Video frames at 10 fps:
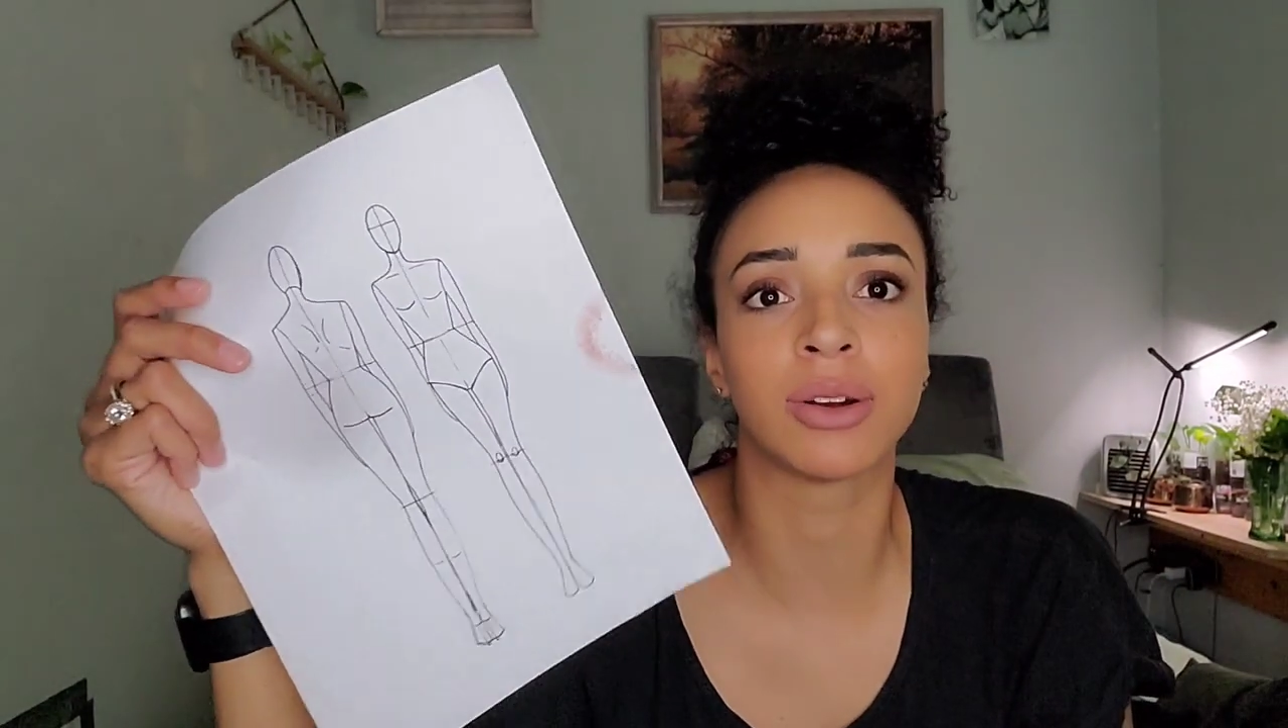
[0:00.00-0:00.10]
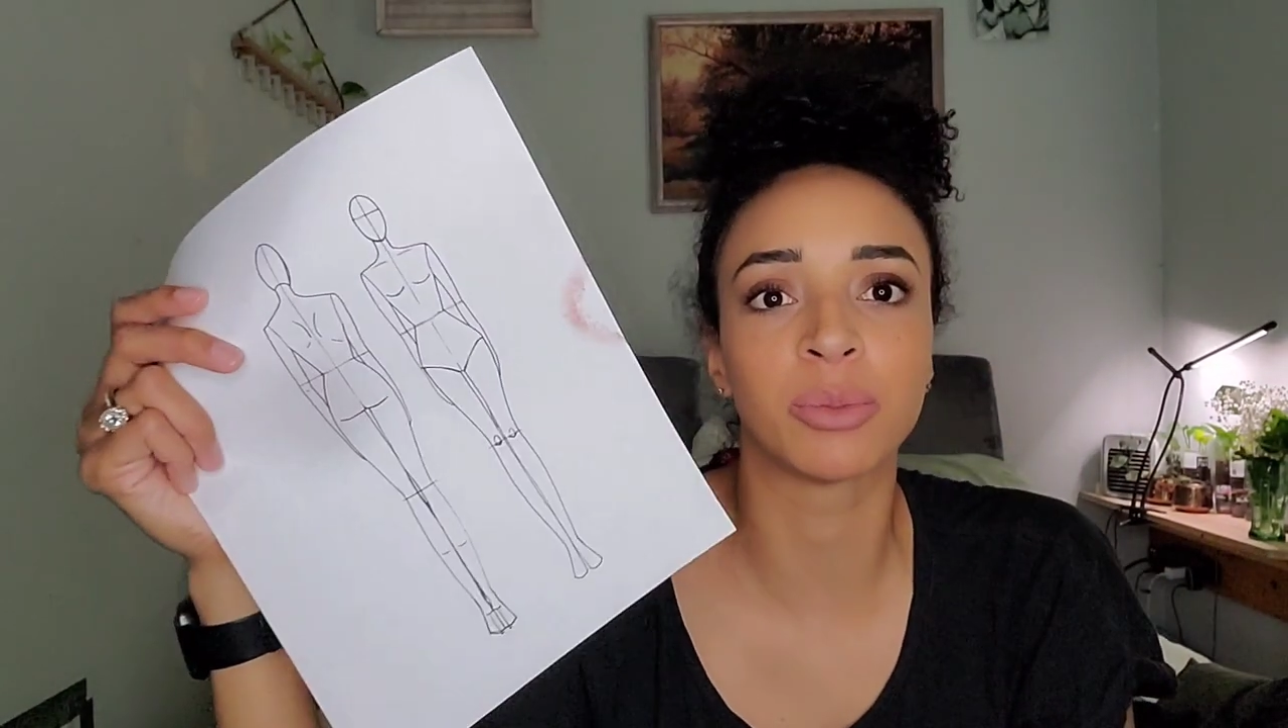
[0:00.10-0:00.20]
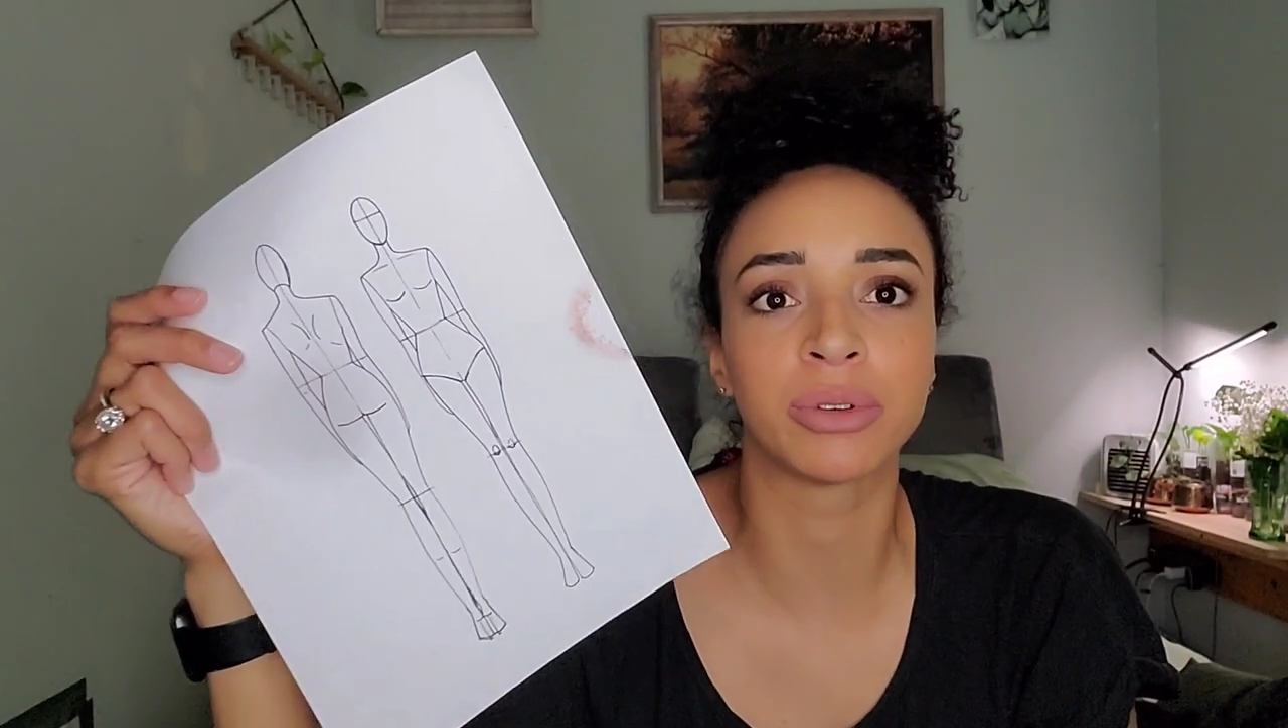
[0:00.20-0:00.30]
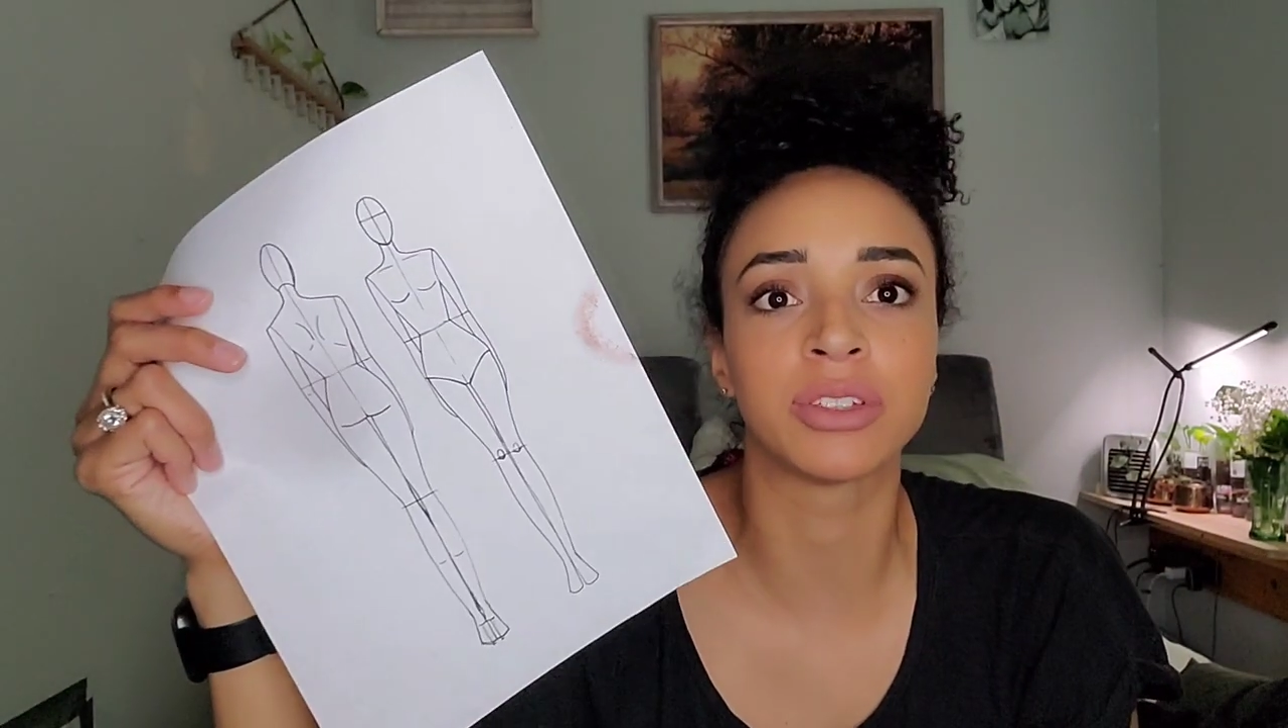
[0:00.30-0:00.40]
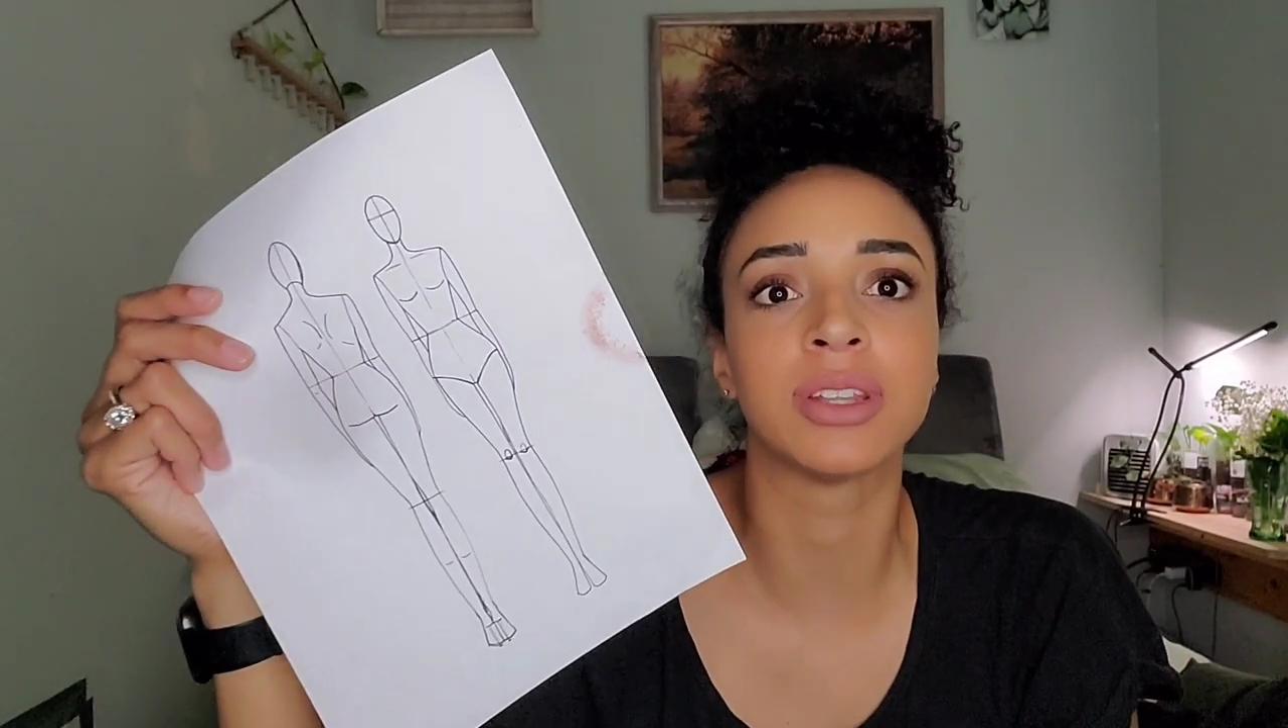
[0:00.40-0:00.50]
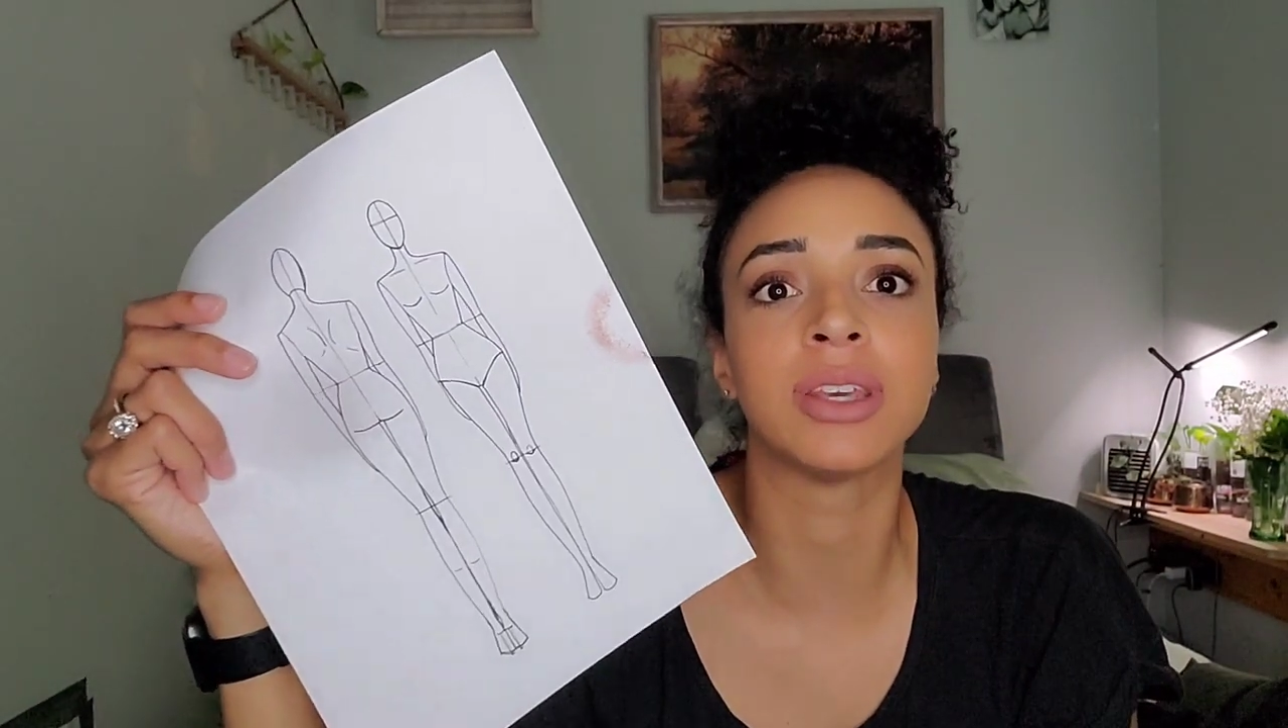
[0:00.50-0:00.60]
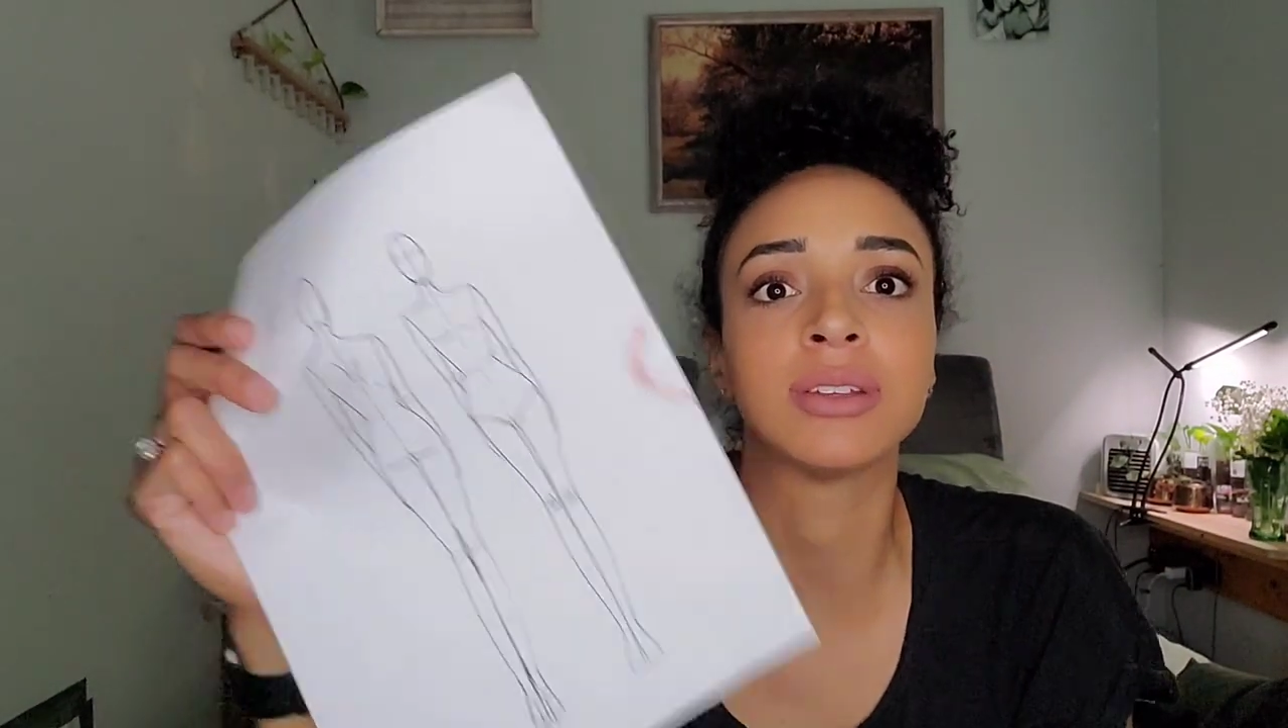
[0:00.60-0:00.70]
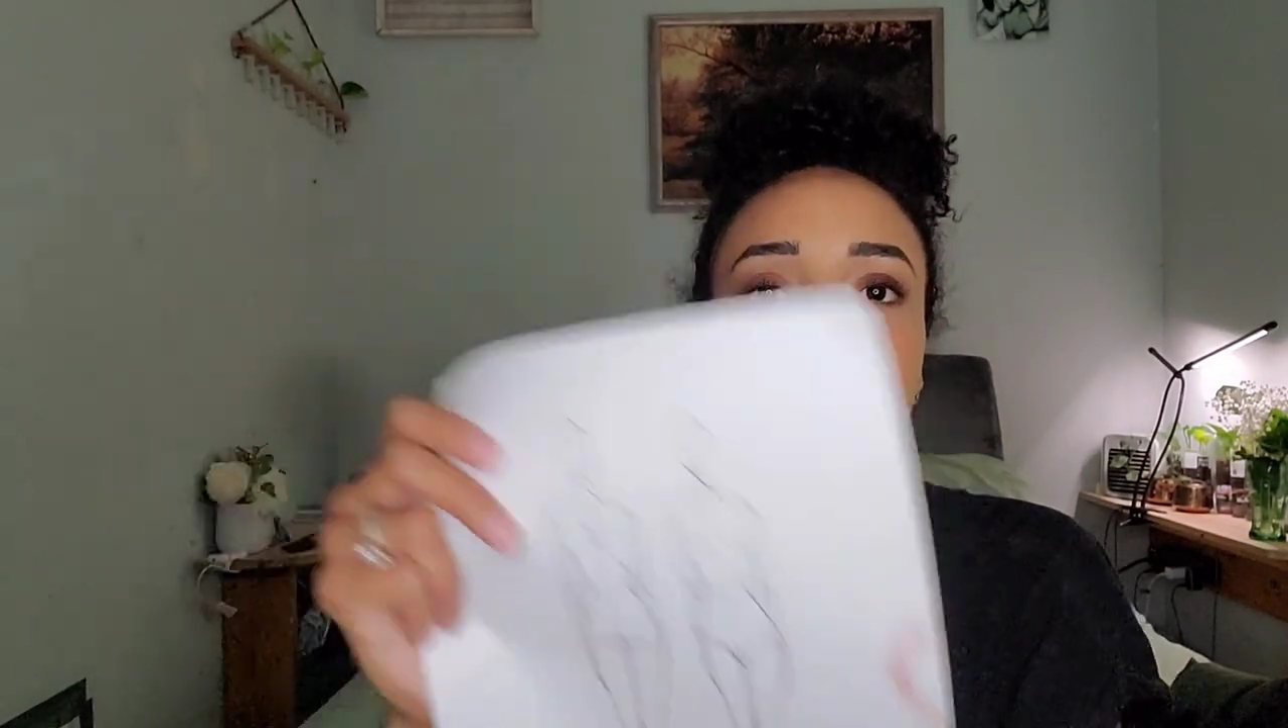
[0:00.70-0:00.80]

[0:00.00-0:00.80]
bunch of these,